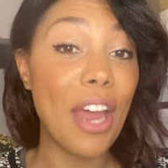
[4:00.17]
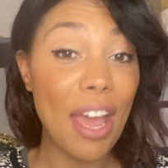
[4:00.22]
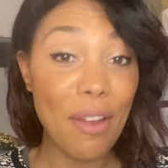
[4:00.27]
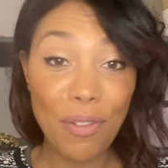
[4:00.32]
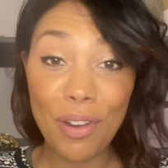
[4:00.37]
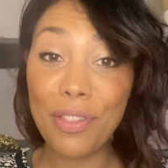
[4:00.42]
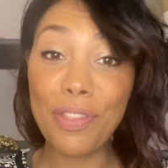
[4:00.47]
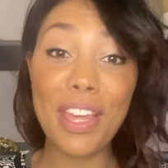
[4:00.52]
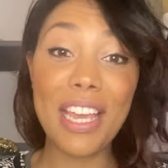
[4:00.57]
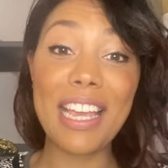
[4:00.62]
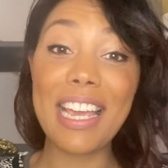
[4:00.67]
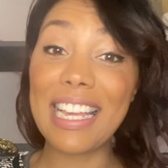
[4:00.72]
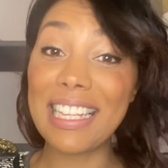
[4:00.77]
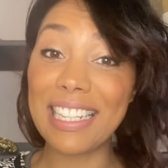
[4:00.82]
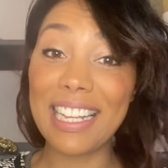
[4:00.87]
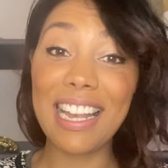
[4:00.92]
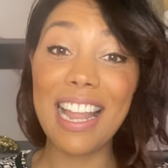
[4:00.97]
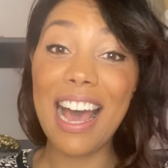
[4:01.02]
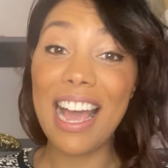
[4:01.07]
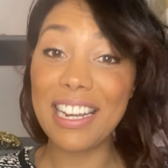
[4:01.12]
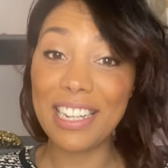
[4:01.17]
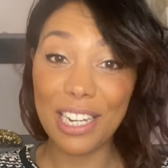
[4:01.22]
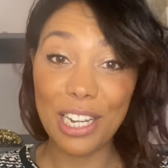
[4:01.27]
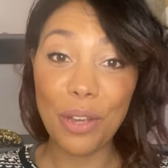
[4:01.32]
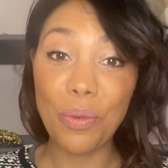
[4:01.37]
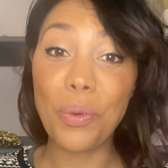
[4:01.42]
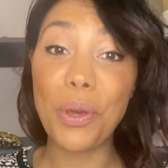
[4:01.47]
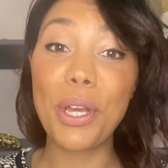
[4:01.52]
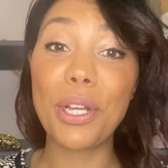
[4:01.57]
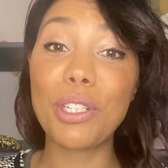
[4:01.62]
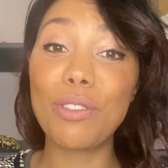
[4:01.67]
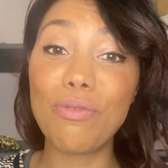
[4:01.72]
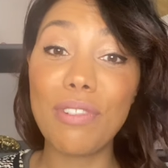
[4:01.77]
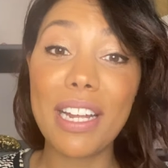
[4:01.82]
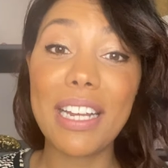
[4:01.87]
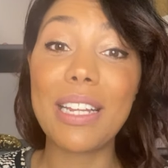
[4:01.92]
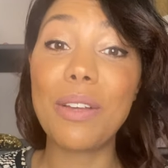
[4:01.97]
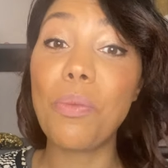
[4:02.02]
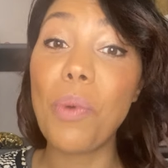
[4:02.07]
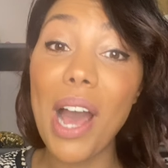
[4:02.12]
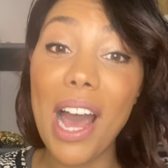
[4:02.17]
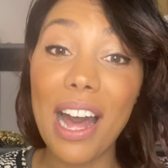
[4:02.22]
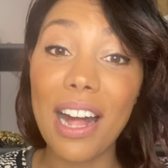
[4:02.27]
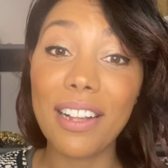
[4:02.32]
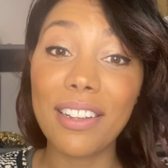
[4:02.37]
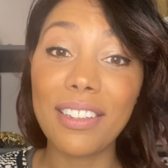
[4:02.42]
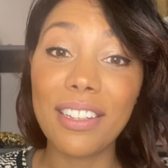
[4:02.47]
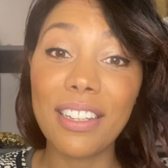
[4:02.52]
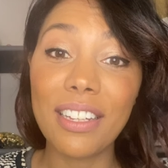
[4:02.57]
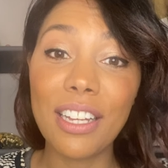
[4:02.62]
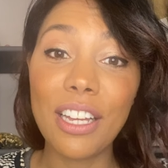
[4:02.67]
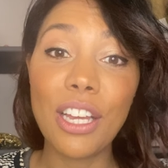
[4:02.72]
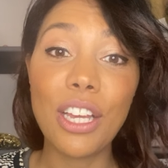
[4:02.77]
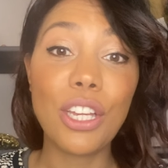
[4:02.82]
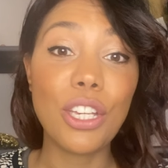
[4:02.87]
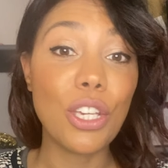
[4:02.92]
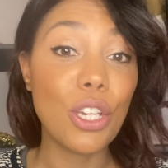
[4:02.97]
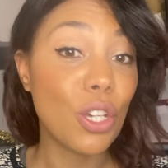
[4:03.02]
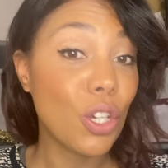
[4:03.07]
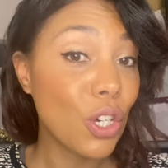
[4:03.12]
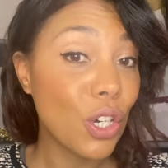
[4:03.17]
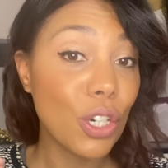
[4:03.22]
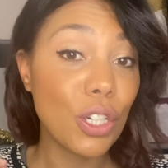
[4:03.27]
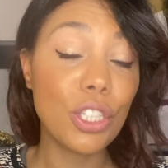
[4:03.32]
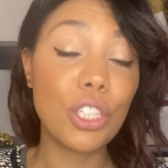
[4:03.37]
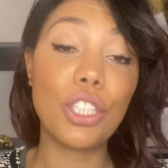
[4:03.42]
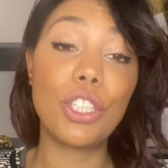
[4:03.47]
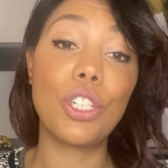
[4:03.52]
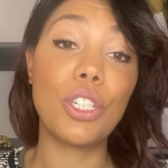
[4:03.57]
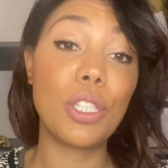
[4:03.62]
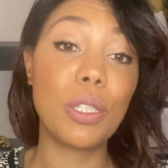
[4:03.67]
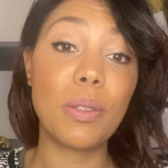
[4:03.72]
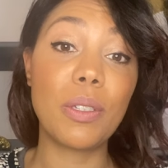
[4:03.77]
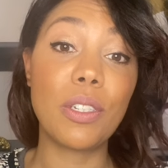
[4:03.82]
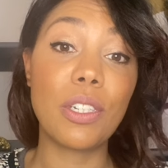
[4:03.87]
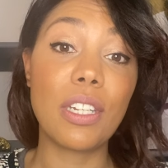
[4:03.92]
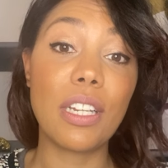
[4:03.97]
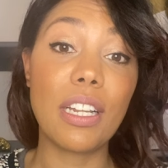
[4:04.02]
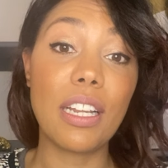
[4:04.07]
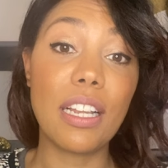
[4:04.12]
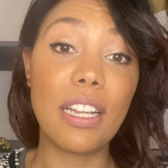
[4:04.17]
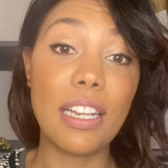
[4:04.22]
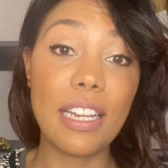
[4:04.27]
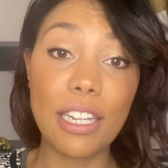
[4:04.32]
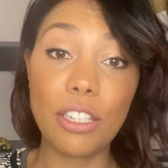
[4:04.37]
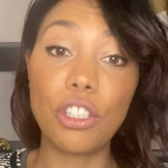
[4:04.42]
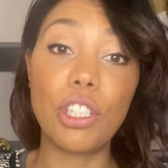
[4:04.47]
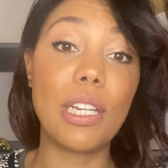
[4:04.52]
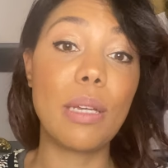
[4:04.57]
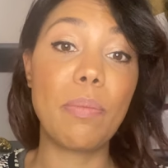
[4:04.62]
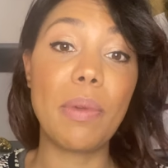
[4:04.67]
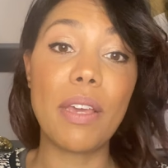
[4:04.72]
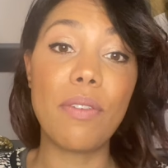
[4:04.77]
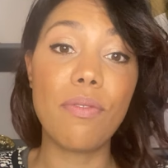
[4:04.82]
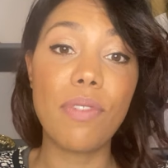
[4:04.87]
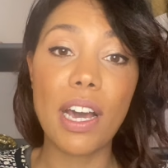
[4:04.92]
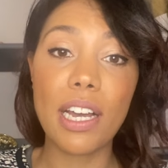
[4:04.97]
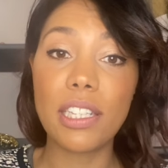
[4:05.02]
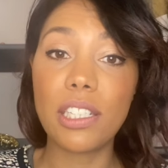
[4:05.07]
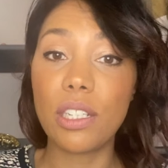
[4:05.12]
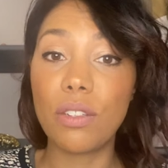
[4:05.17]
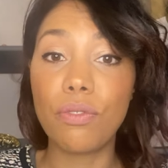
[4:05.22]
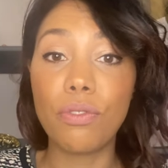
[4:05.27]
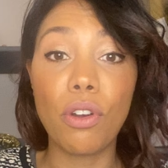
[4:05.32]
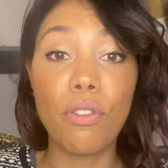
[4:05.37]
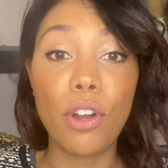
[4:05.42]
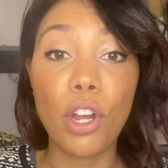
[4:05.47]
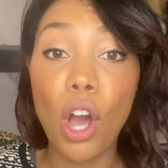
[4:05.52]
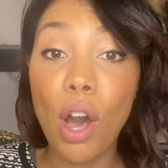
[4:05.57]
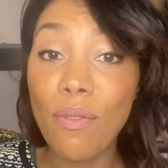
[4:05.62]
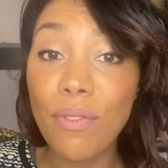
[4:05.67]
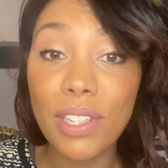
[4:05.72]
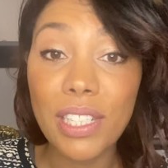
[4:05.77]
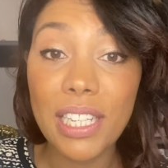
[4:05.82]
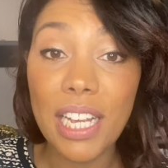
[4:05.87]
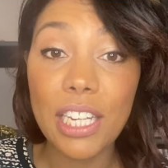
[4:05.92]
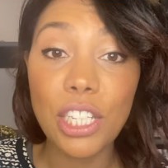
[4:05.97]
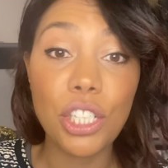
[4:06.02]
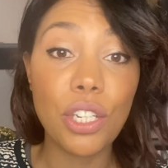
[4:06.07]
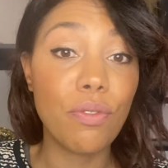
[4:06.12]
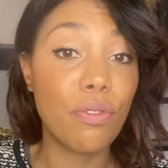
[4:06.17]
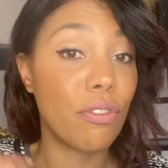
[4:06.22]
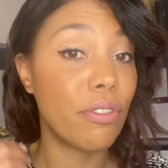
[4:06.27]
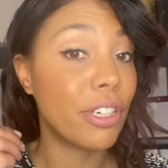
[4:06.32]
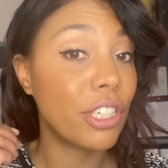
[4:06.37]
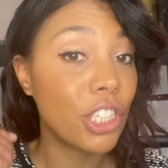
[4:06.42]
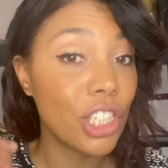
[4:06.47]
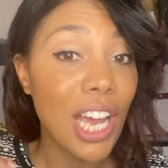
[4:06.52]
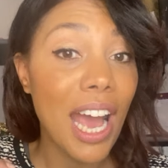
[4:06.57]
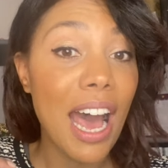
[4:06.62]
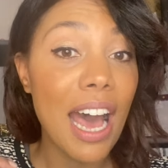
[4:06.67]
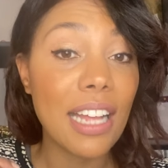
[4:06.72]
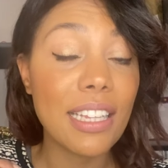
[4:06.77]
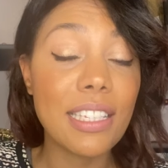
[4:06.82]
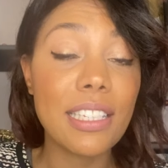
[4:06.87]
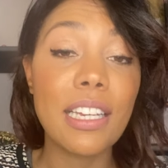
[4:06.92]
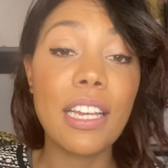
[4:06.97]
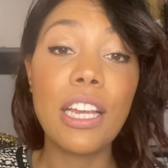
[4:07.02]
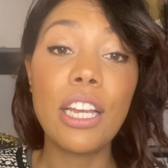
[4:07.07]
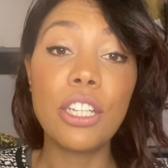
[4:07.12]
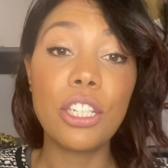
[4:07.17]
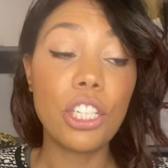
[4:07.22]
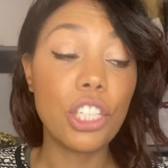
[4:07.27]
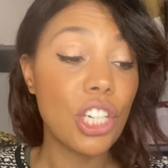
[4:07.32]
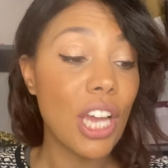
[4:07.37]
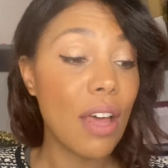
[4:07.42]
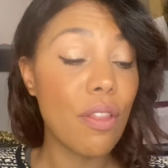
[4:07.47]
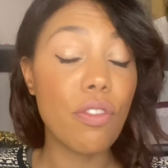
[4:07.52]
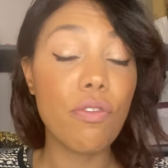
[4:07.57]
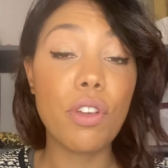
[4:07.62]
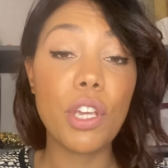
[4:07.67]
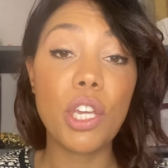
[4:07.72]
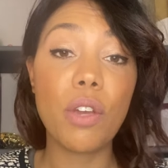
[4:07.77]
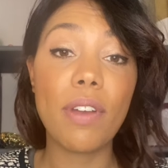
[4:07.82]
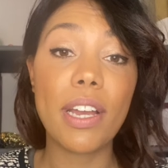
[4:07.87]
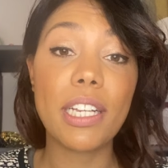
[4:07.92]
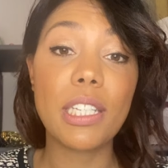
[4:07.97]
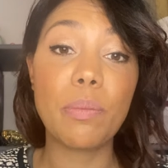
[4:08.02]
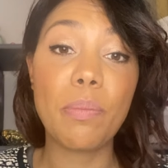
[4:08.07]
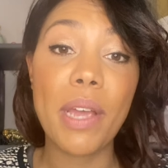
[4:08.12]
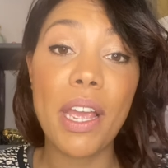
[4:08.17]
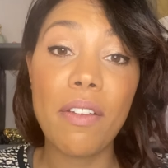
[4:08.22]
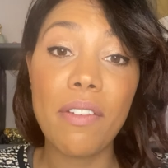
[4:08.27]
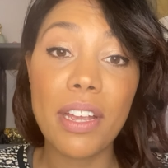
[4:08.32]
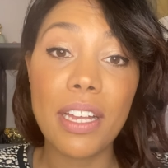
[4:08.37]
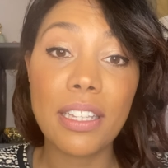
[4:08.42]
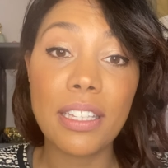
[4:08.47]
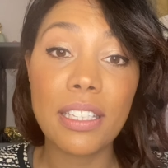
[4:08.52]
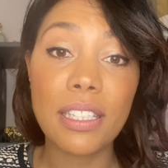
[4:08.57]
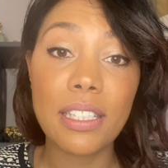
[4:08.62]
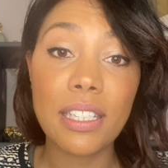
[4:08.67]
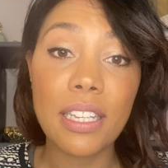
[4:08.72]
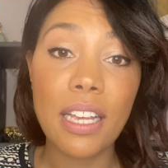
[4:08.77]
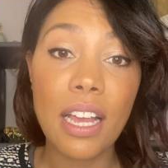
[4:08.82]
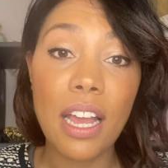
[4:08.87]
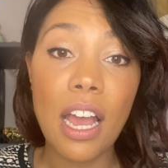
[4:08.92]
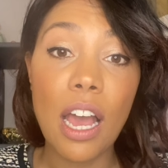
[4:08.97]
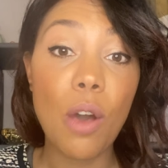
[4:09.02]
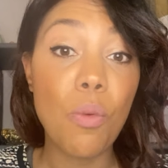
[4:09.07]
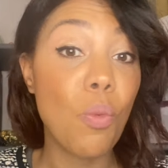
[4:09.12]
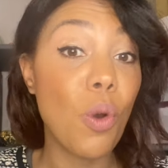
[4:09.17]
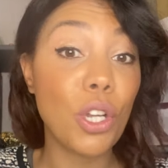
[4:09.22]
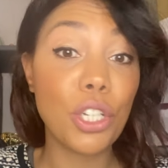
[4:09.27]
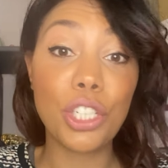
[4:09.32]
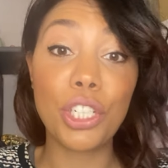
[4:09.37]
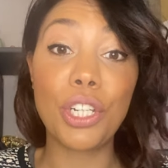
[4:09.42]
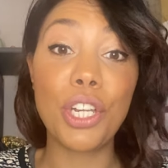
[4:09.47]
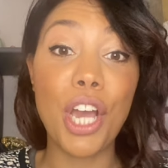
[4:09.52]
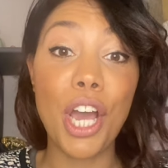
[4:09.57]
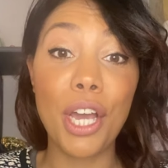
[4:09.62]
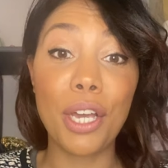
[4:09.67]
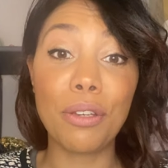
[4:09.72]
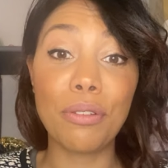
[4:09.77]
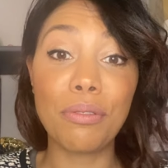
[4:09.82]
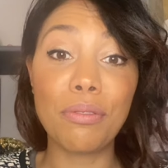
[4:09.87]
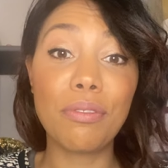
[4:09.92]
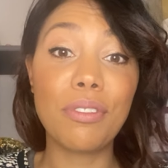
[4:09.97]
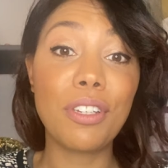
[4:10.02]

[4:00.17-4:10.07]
everything is aligned and it works really well, you could just literally be invited for a conversation, for a chat, to chat through your experience. And what do you know,